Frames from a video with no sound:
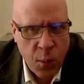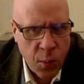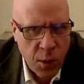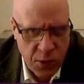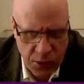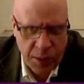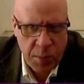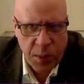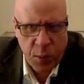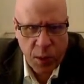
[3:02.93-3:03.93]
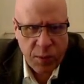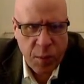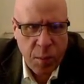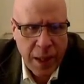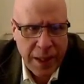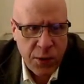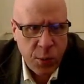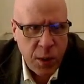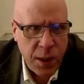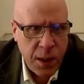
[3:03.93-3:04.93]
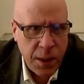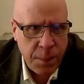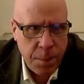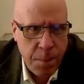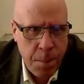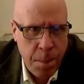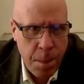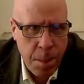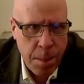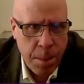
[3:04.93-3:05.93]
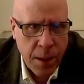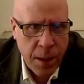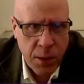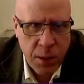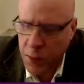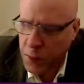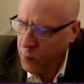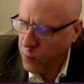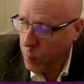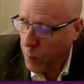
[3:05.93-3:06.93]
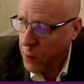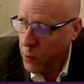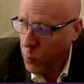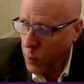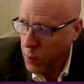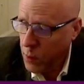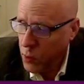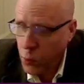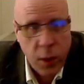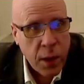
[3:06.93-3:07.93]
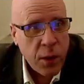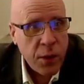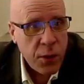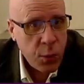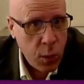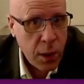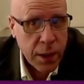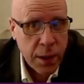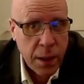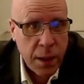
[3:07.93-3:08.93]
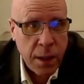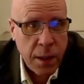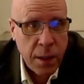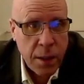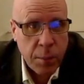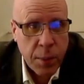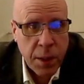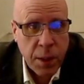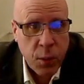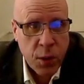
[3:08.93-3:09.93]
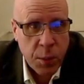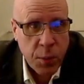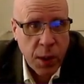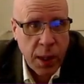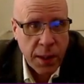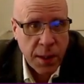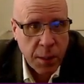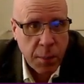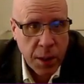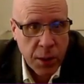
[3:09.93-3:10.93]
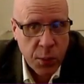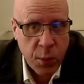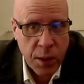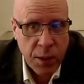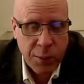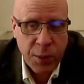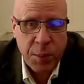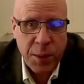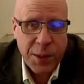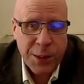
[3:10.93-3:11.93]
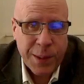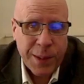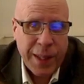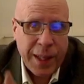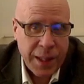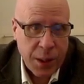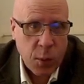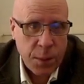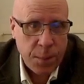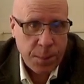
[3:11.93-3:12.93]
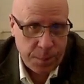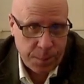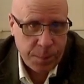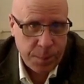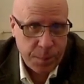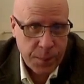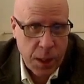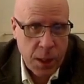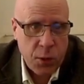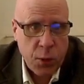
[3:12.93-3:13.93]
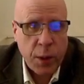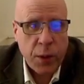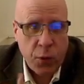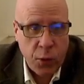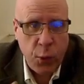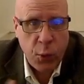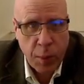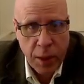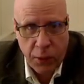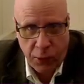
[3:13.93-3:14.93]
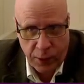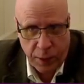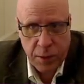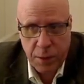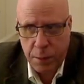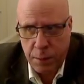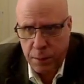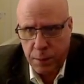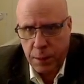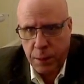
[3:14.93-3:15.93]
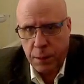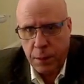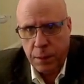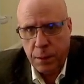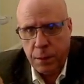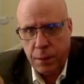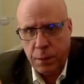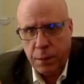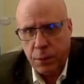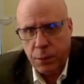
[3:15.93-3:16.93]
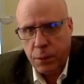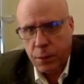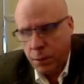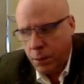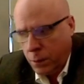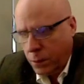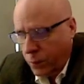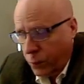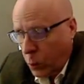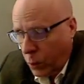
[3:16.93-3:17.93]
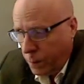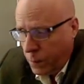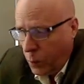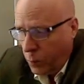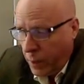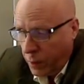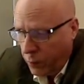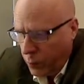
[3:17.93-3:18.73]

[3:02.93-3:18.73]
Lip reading: Does the same thing work for minus 1? That's a little different. Minus 1 squared is 1, but then we're subtracting minus 1, which means you're adding 1. So you get 2 minus 6, which is 4. No, negative